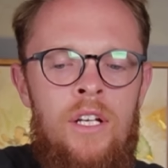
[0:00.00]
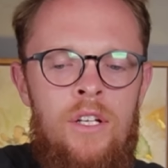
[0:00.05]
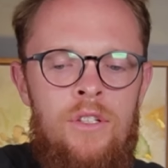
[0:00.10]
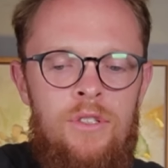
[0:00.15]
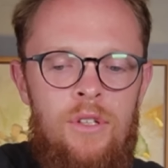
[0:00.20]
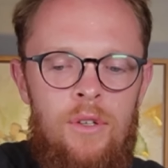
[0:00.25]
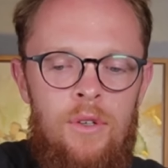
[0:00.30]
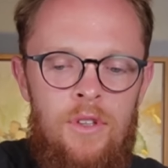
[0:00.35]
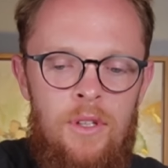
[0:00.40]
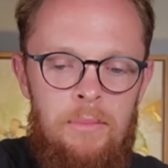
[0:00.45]

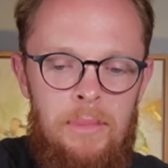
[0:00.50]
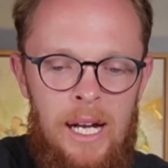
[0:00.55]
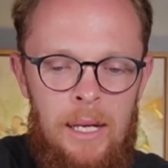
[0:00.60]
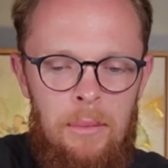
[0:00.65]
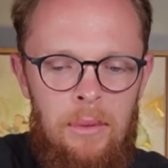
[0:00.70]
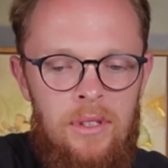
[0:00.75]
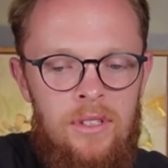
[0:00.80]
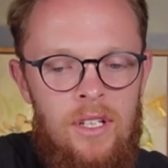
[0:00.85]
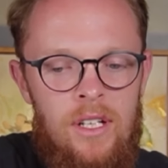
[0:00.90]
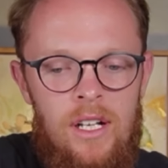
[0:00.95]
So the
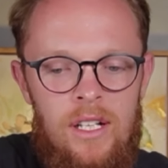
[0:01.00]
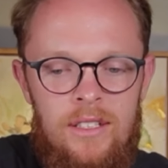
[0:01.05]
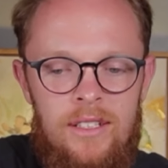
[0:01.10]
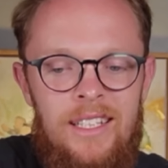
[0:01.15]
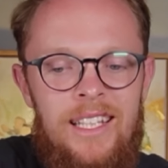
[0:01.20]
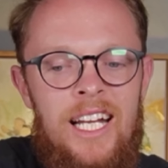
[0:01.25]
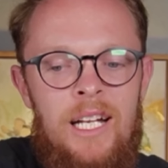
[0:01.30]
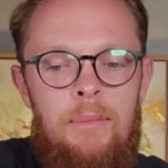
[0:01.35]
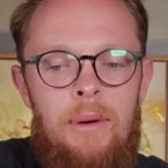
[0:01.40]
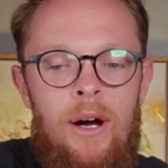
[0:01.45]
Bible talks a
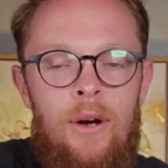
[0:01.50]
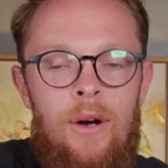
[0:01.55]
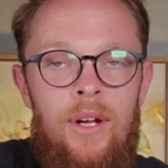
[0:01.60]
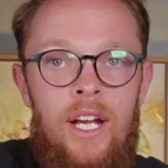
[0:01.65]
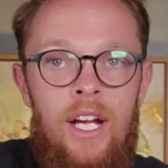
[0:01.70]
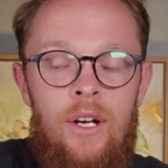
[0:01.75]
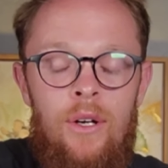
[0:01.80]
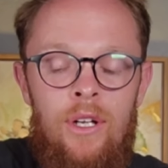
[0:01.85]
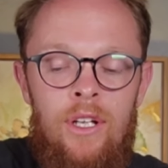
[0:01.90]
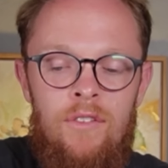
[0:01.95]
lot about
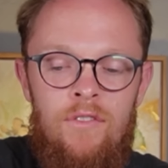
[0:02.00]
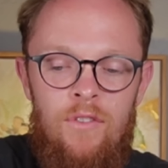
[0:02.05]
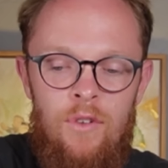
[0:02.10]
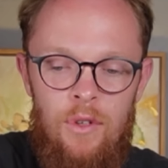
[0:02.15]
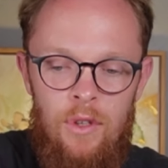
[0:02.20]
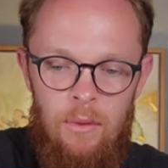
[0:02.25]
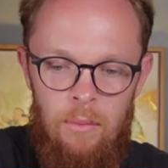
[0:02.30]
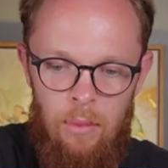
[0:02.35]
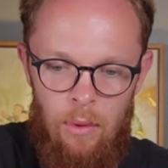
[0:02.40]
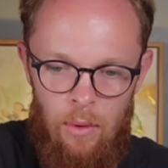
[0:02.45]
caring
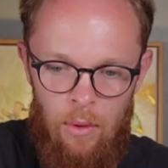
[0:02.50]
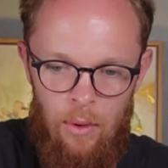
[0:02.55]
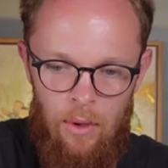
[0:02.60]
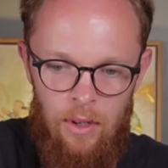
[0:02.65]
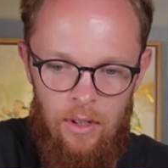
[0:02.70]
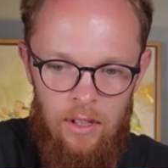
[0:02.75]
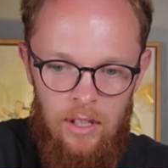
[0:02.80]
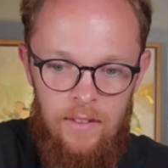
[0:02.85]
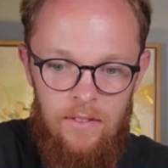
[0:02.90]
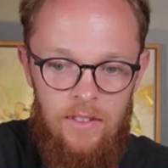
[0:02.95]
for the
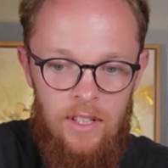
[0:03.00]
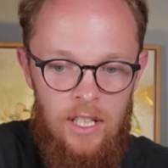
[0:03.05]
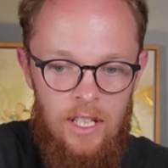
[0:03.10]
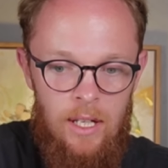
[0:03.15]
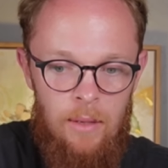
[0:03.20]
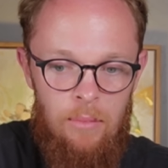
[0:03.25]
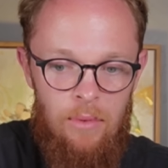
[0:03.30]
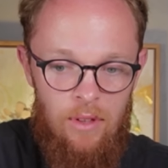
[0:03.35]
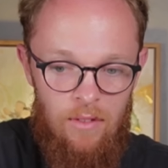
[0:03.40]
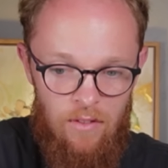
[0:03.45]
poor, lifting
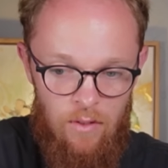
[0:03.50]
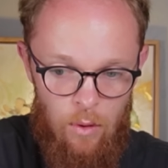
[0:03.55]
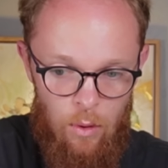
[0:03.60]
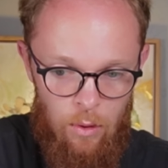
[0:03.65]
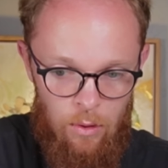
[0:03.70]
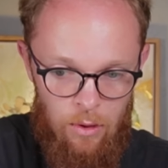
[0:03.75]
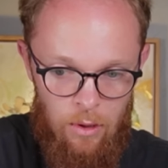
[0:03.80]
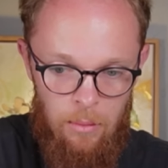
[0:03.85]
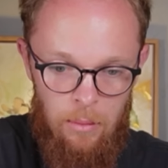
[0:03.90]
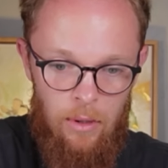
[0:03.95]
up the
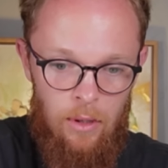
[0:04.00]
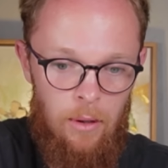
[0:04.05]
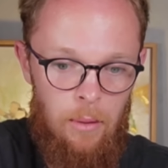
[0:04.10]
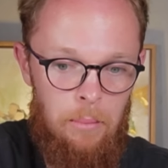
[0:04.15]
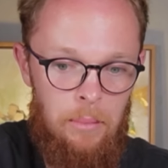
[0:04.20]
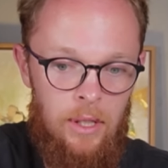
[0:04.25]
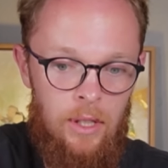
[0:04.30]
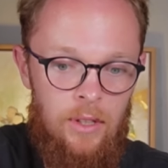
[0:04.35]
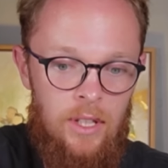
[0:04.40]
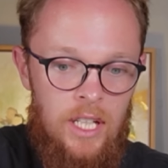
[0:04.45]

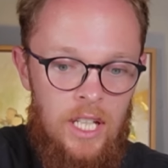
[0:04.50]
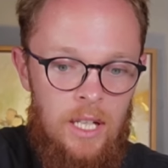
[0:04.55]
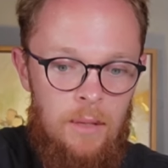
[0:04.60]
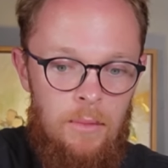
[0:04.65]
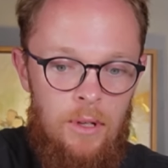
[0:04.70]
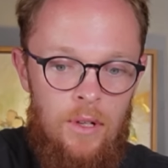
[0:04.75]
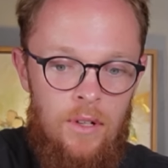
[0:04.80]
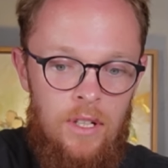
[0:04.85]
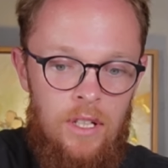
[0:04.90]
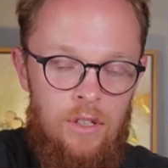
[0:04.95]
vulnerable, building
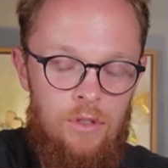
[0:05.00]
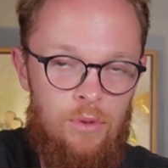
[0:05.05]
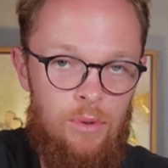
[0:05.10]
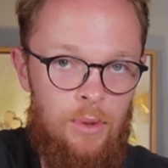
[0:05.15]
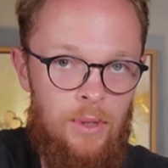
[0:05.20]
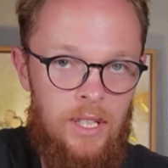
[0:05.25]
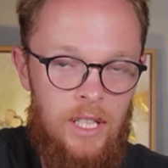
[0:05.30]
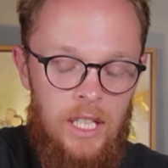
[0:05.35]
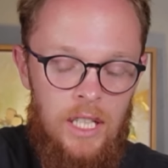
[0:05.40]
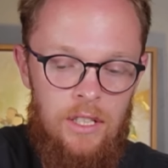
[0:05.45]
communities
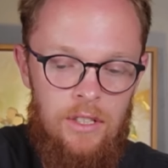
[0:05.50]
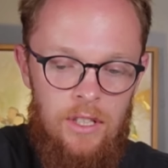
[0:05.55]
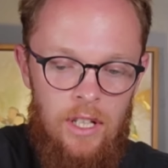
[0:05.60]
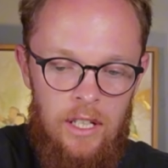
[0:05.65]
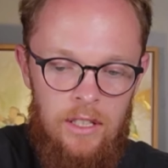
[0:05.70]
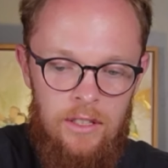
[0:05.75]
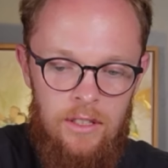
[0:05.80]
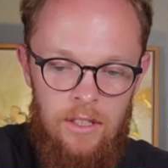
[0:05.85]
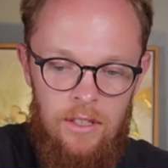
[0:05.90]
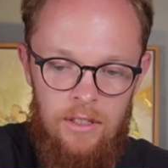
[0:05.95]
rooted in
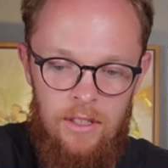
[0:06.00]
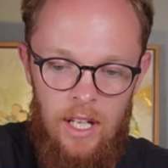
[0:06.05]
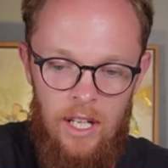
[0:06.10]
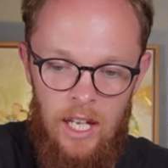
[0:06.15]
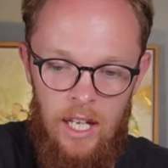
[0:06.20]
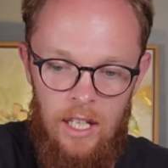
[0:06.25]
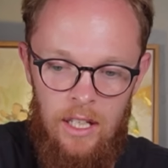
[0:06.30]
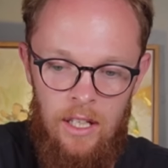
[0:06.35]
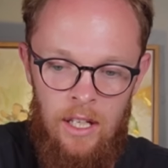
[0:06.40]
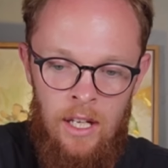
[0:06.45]
justice
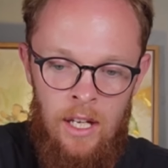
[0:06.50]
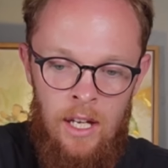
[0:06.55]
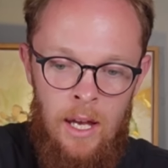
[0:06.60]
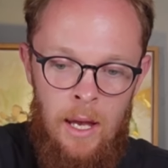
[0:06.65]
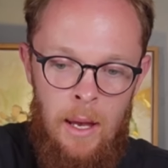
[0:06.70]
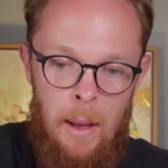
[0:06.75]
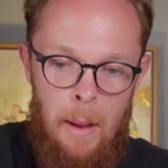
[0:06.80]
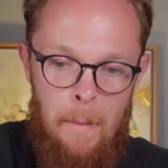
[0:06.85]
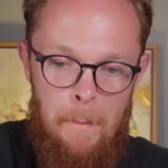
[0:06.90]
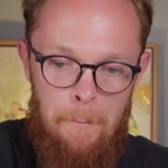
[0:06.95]
and
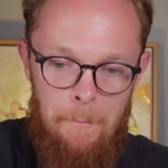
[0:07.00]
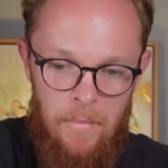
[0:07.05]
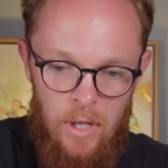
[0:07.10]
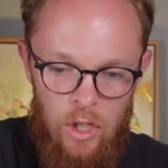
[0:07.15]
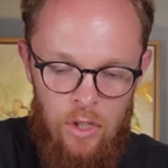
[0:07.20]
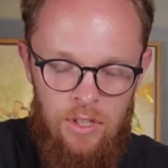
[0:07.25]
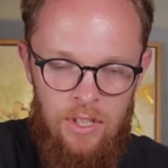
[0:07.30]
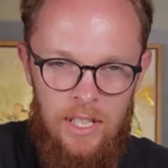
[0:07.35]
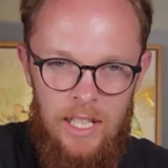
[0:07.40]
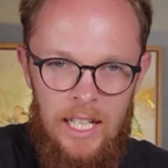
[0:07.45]

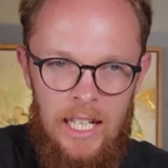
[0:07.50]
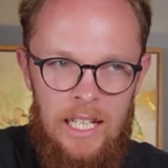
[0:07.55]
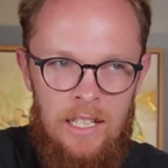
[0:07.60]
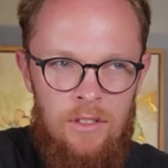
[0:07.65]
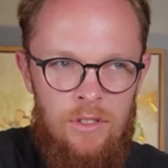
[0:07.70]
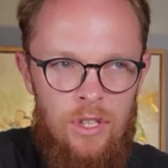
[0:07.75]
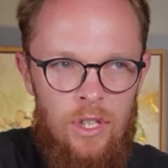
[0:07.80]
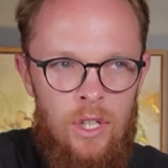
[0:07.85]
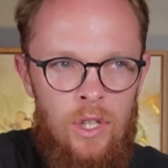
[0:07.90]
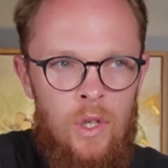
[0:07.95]
mercy.
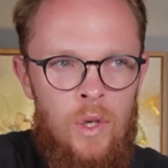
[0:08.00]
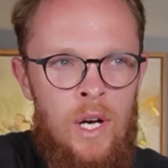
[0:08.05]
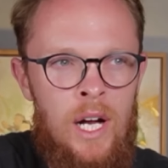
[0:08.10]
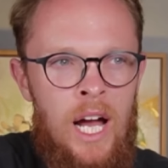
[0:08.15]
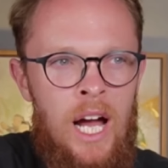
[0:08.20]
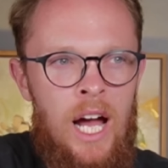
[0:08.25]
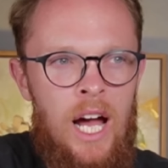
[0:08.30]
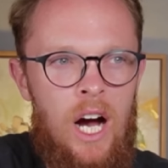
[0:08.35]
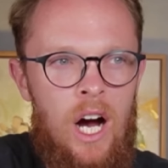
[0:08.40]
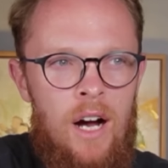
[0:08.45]
And so
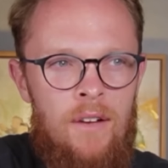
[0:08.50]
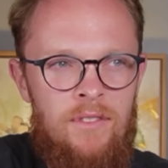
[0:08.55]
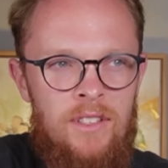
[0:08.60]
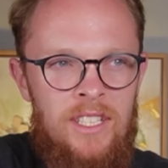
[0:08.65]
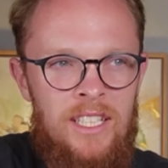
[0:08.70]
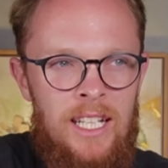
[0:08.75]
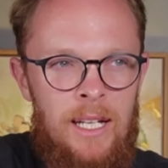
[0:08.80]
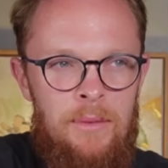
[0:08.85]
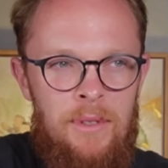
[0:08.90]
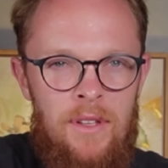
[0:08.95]

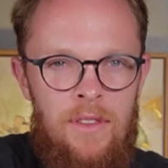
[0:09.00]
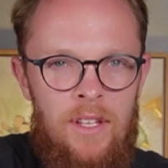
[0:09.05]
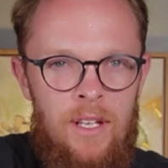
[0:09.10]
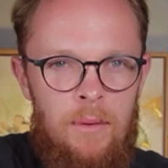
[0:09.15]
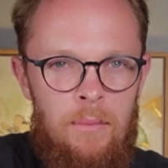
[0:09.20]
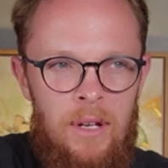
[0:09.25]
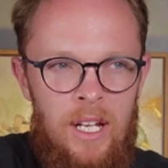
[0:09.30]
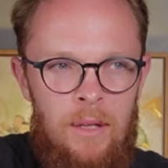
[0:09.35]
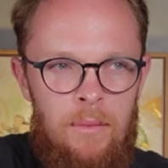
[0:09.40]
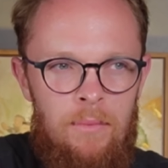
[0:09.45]
oftentimes I
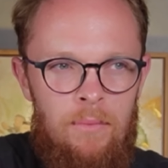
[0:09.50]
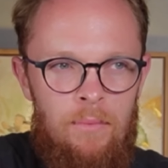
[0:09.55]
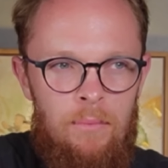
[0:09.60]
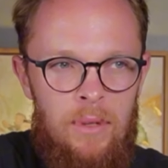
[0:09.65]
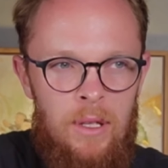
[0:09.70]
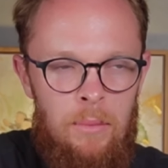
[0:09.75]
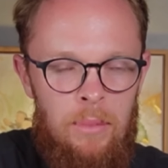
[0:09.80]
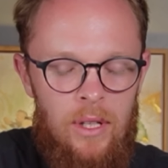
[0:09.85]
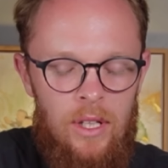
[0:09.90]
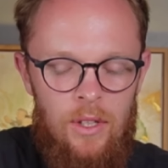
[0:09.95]
think many
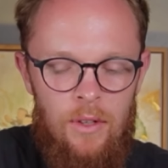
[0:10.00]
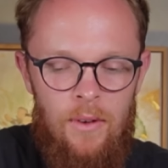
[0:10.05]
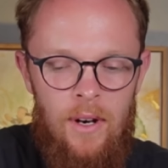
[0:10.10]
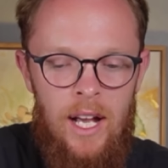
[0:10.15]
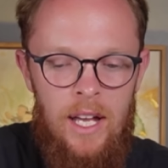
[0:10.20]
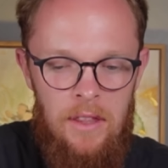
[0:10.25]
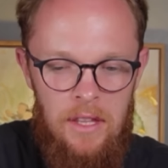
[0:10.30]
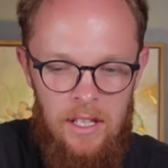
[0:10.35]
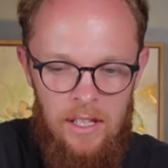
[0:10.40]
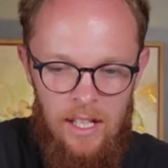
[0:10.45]
people on the
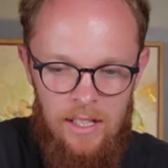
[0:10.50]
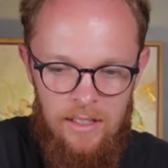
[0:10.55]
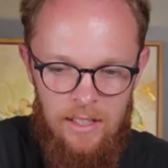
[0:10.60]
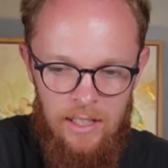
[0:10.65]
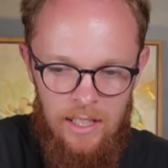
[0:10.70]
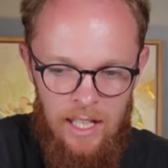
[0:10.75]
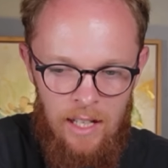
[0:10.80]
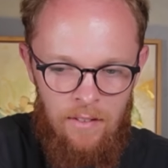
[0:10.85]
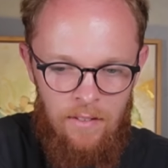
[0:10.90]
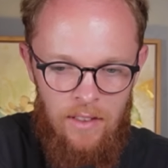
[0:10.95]
right think that's a
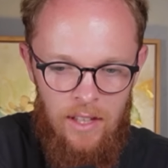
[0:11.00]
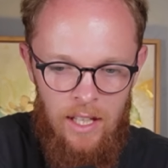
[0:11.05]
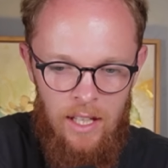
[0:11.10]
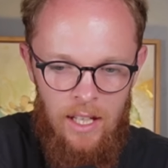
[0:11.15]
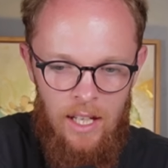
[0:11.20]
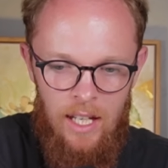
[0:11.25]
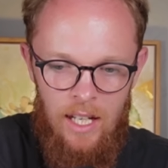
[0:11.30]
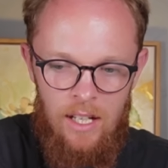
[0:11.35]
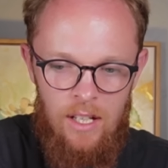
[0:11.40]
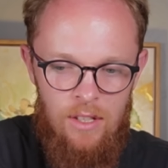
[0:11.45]
left
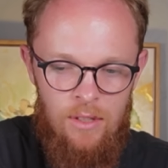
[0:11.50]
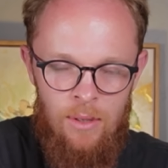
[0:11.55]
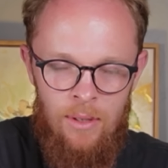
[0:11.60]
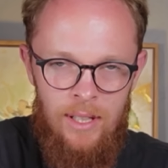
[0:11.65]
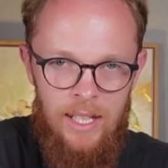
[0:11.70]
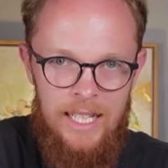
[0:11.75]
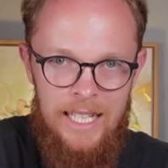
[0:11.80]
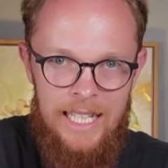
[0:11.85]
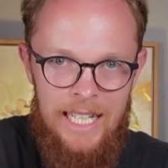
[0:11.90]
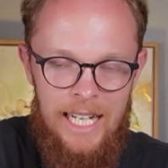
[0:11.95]
thing, and it's
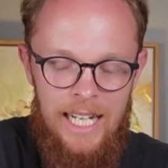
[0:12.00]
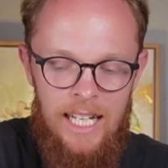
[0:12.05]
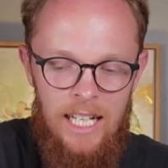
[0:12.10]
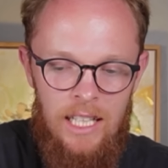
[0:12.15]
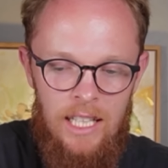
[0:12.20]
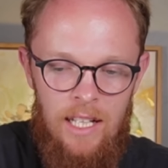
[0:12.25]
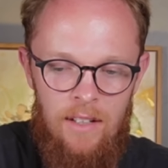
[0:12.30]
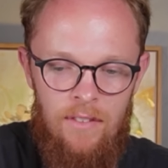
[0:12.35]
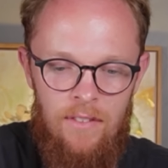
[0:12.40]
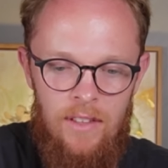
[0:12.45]
really not
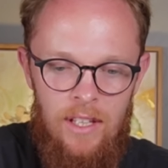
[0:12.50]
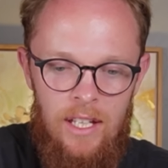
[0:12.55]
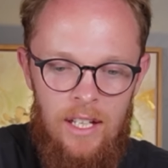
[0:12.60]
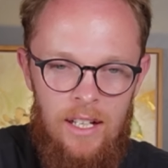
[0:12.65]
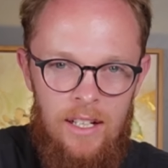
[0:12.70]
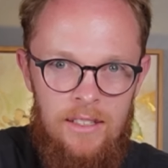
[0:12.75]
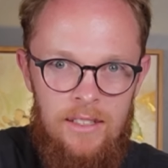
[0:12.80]
a left thing.